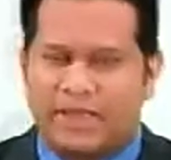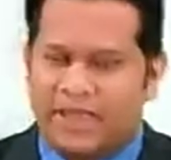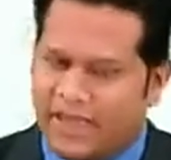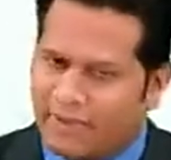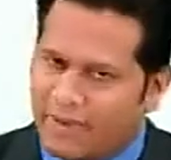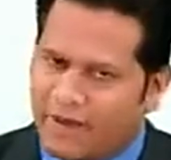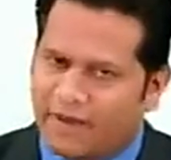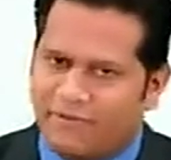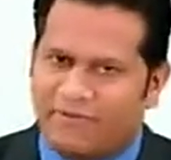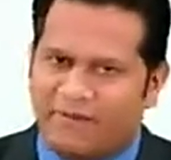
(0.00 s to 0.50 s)

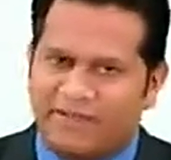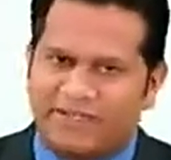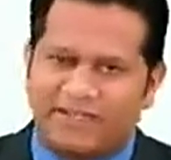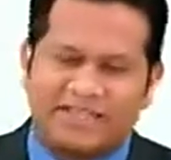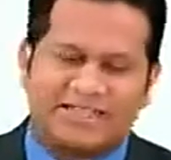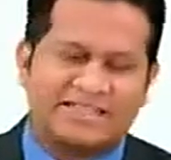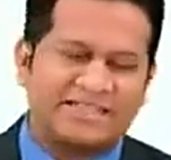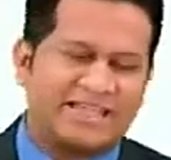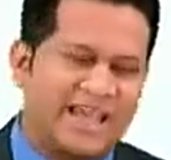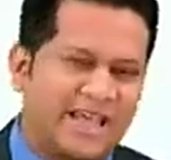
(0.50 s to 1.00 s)
M alpha, that
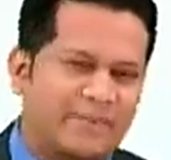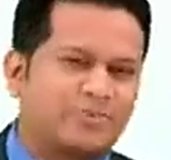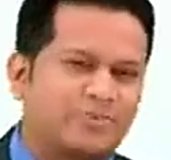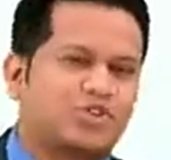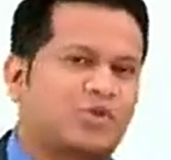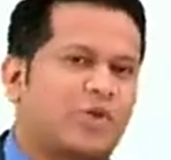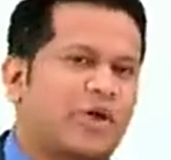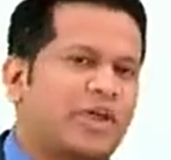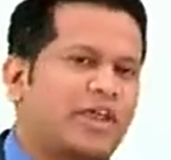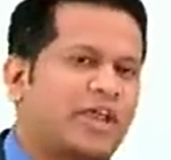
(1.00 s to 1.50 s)
is M
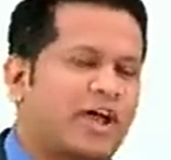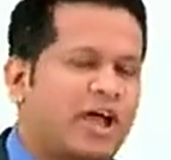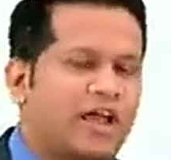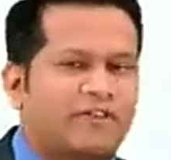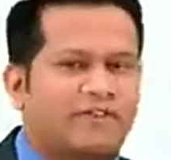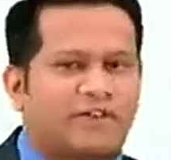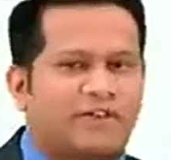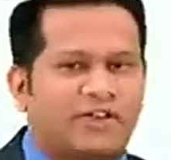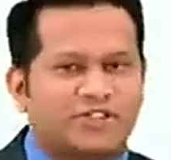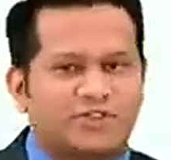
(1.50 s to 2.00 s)
square
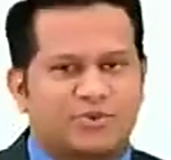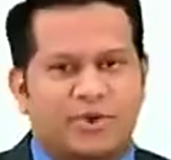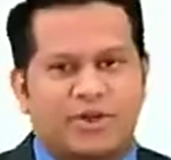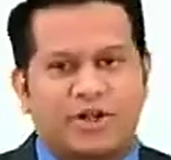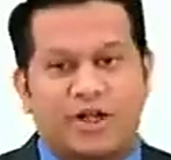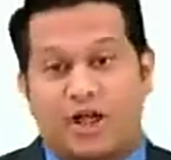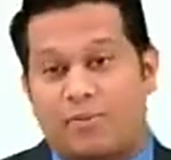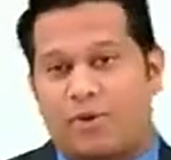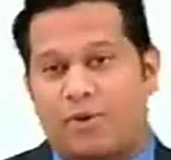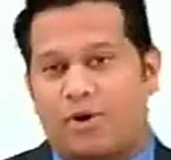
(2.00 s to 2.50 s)
alpha
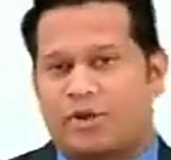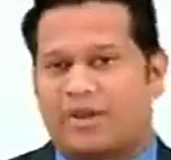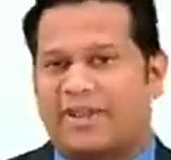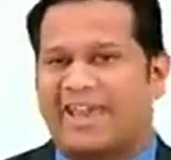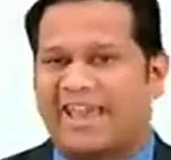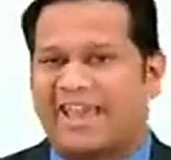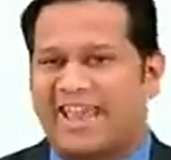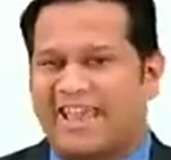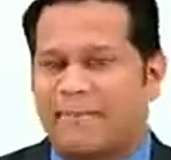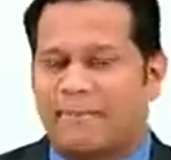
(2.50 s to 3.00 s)
square upon
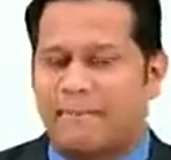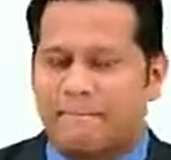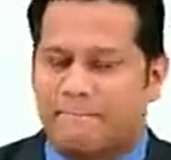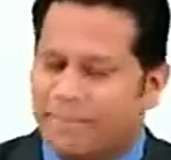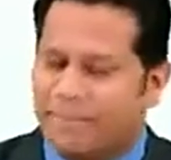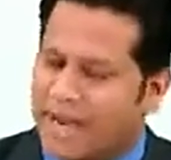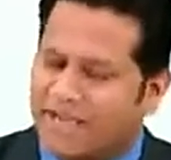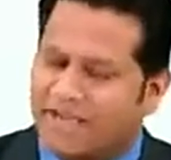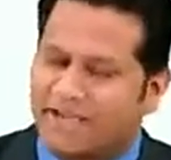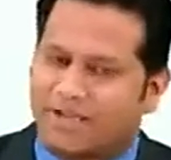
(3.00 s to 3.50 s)
M
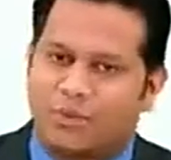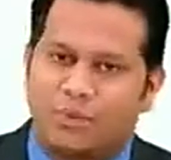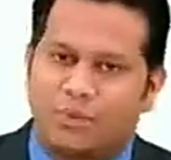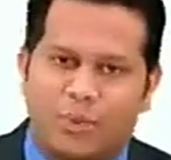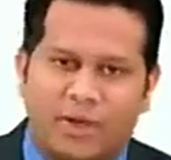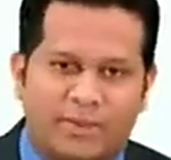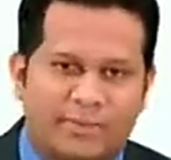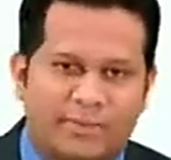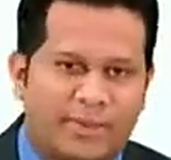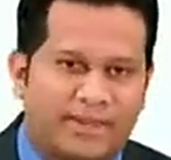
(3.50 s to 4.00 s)
bracket
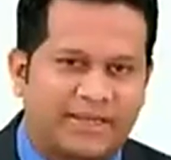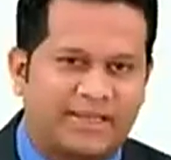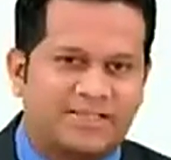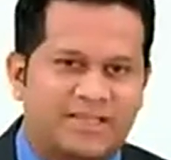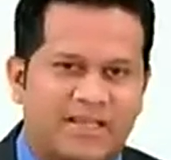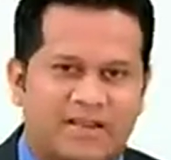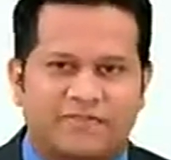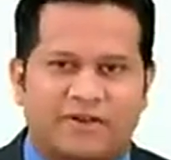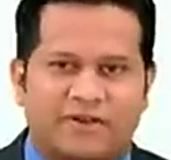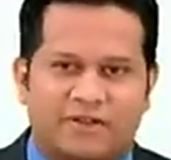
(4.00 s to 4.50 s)
1 minus
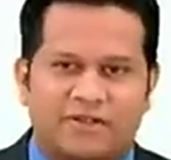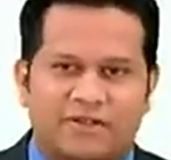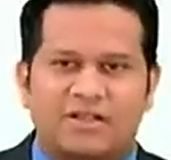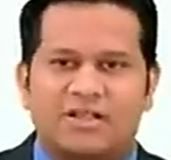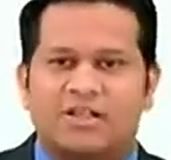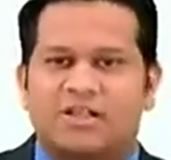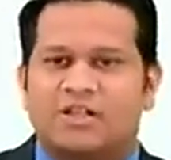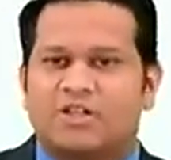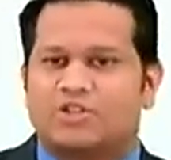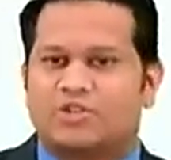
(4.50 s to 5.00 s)
alpha.
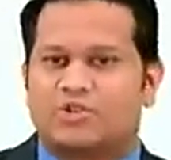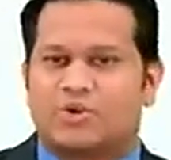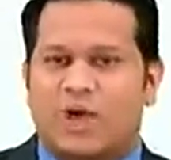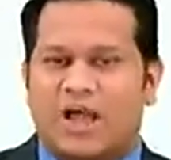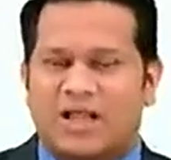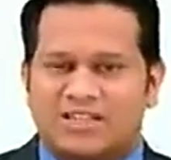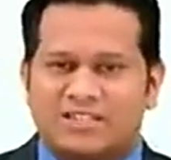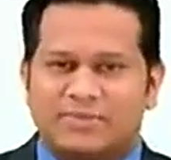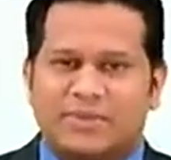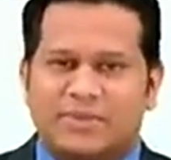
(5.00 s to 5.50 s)
So
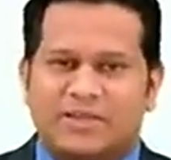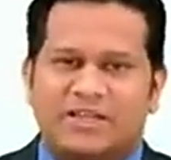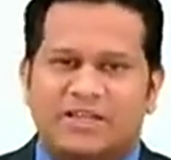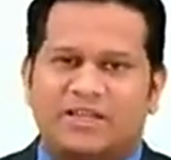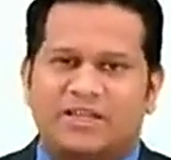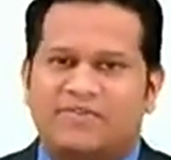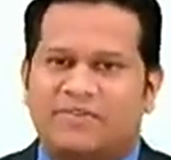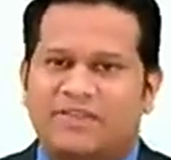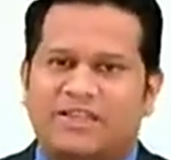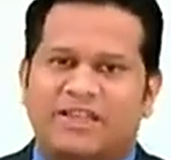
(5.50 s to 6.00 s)

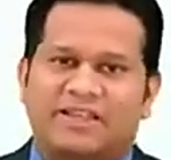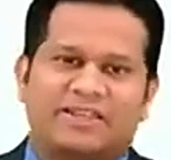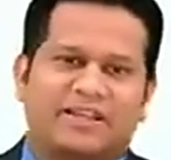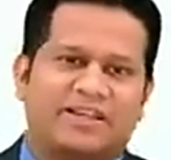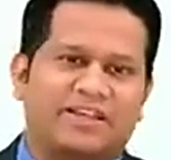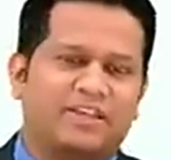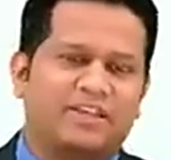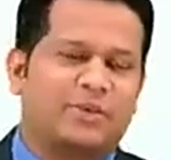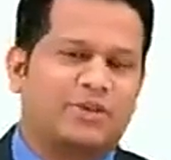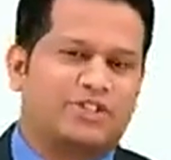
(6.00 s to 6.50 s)
ultimately we get
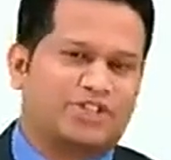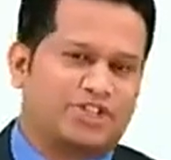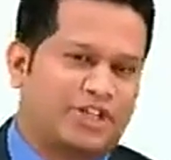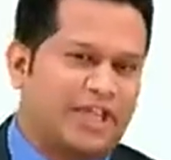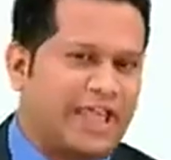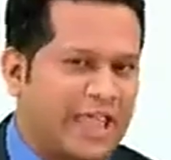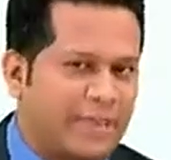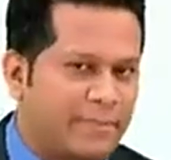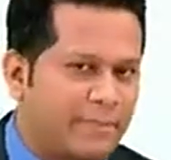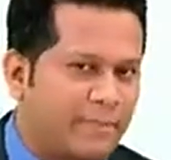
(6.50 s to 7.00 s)
that equation
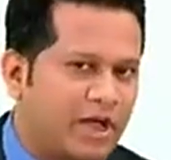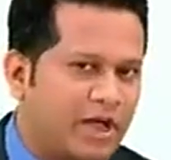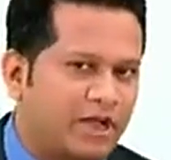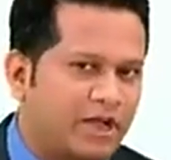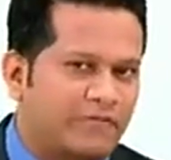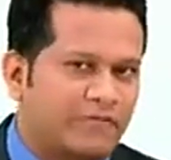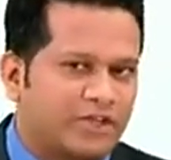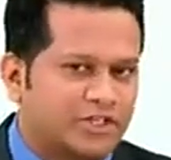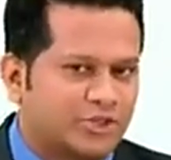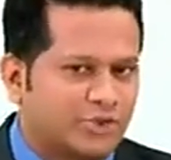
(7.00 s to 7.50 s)
M
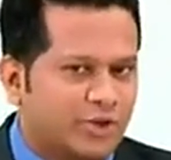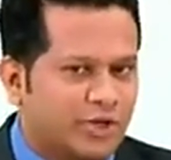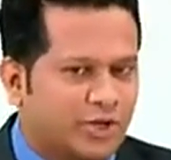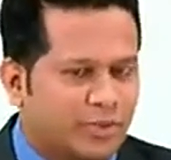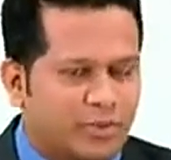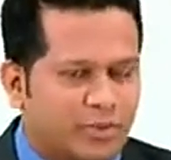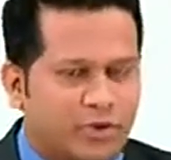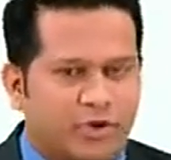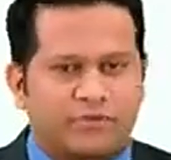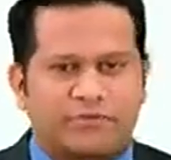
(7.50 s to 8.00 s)
alpha square
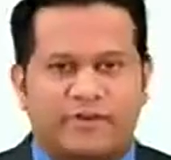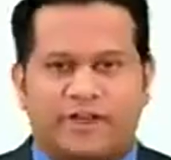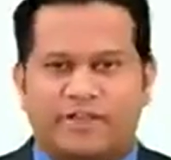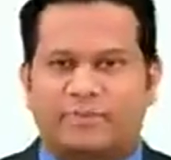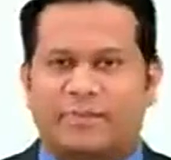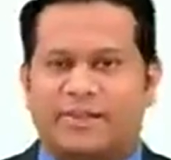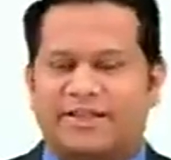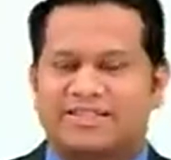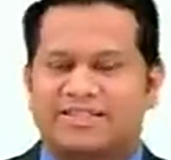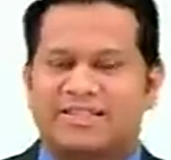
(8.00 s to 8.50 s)
upon
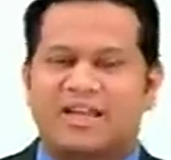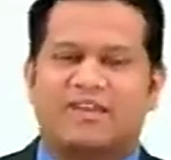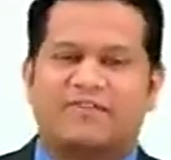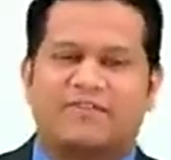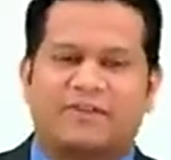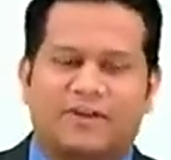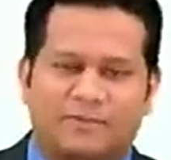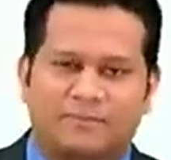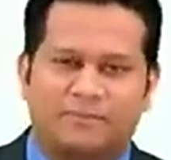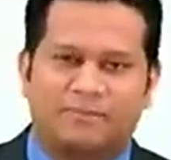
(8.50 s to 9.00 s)
1 minus
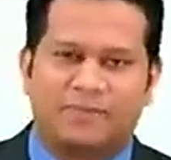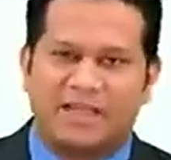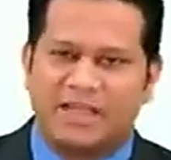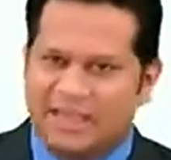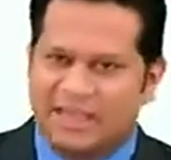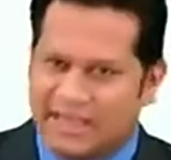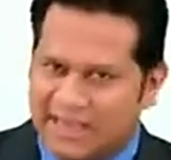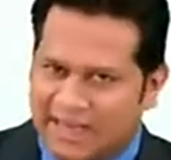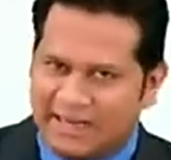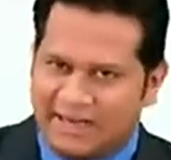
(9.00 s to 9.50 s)
alpha.
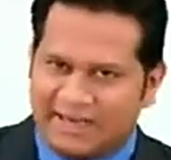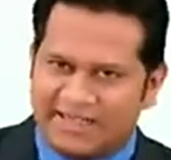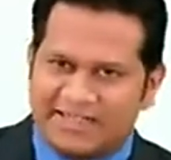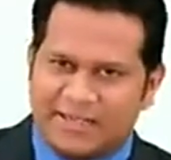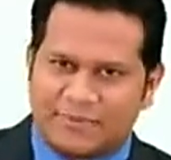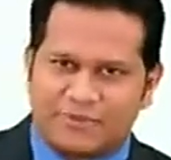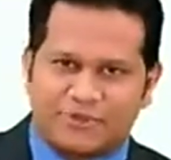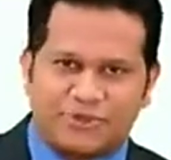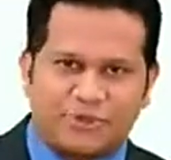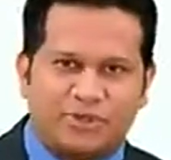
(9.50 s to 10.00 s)
Let us
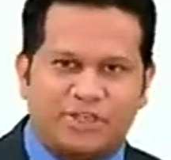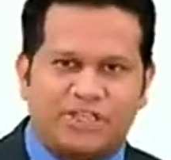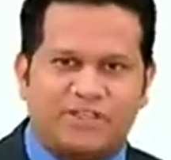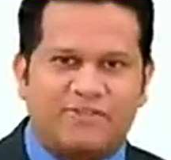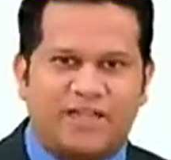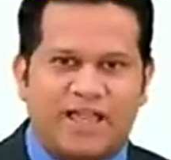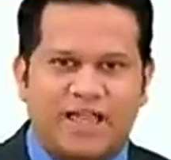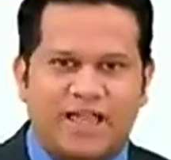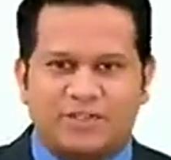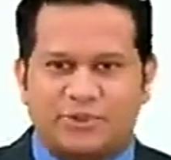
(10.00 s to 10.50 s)
substitute the
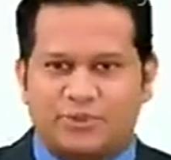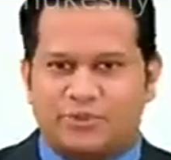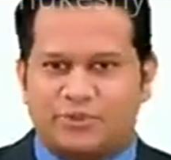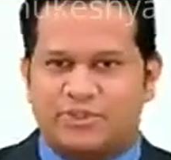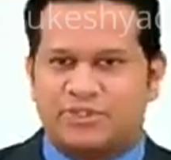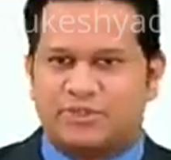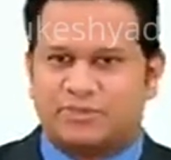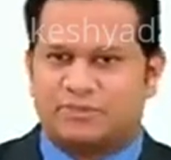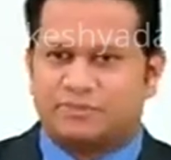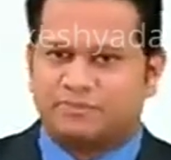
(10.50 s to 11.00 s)

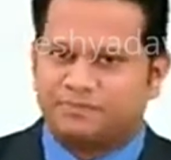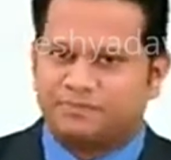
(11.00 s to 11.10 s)
values.